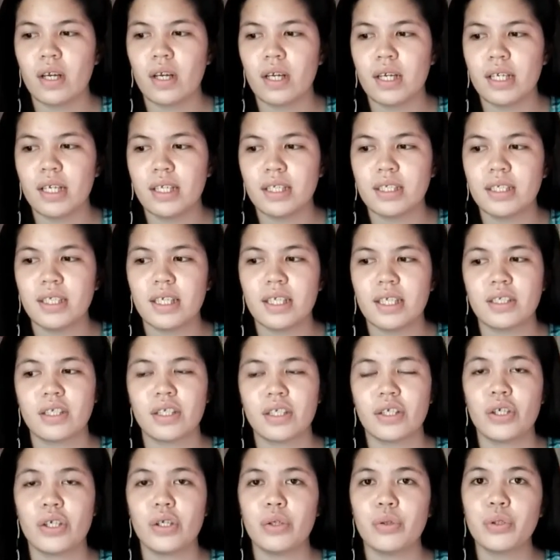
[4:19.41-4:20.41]
is
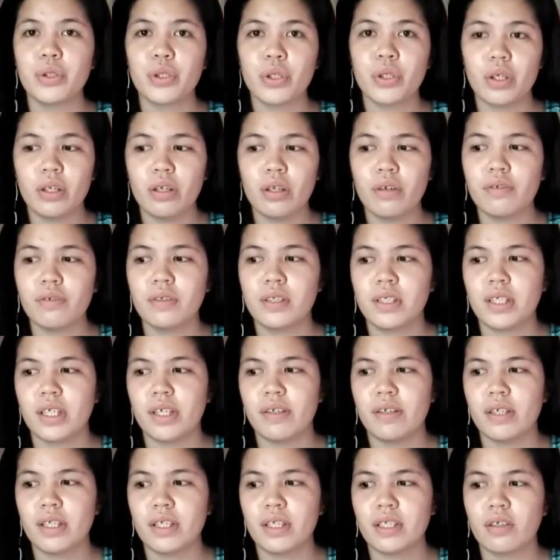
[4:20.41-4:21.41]
execution of
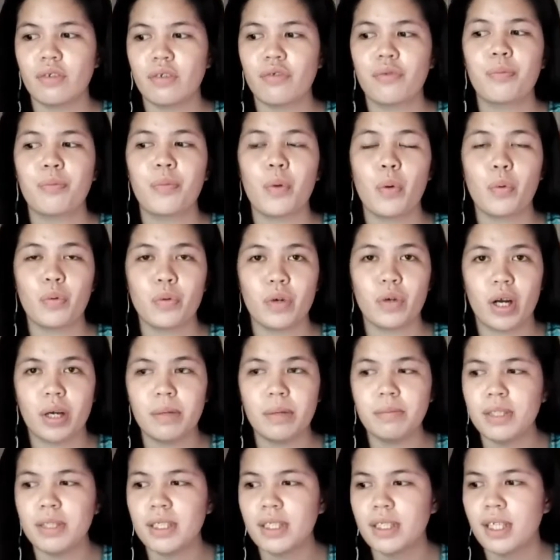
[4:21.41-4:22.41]
series of
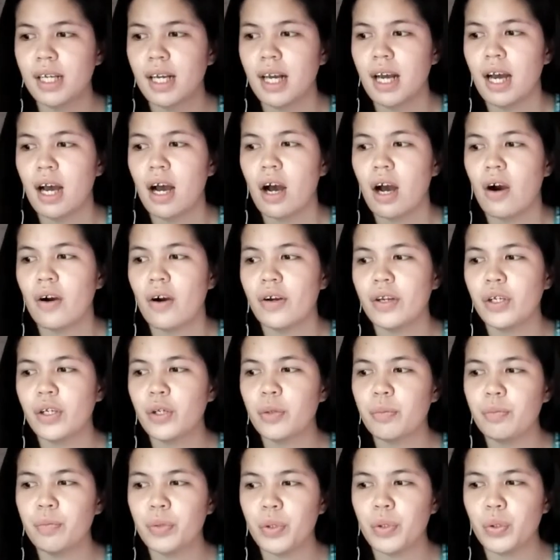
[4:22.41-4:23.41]
programs on a
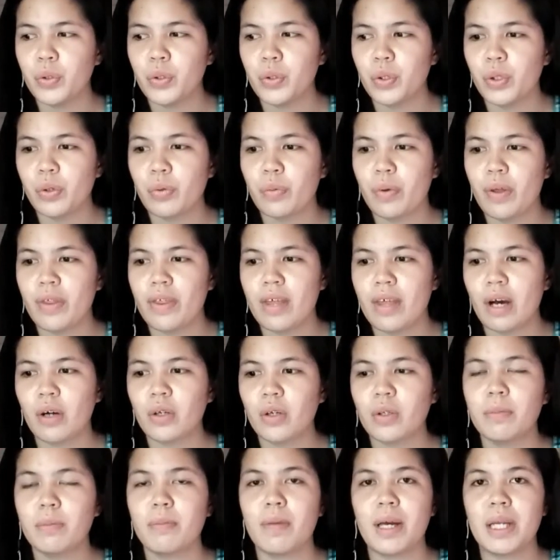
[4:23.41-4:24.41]
computer
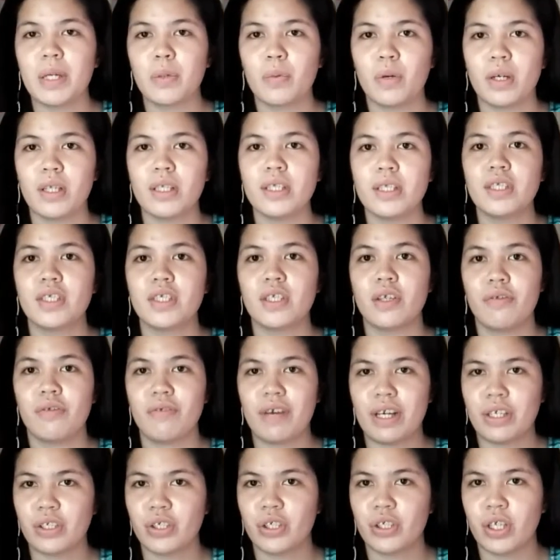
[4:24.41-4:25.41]
without manual
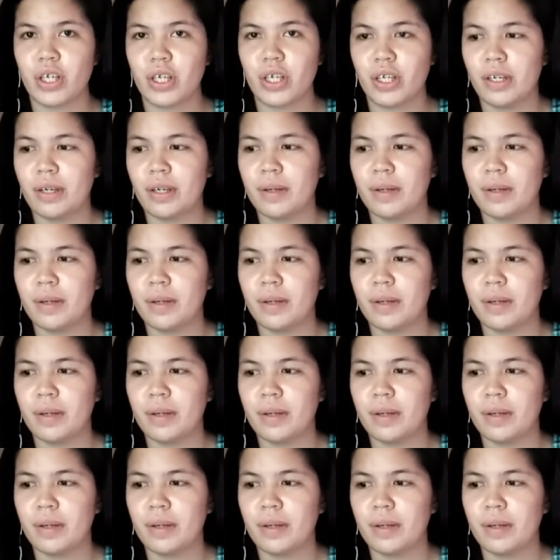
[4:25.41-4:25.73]
intervention.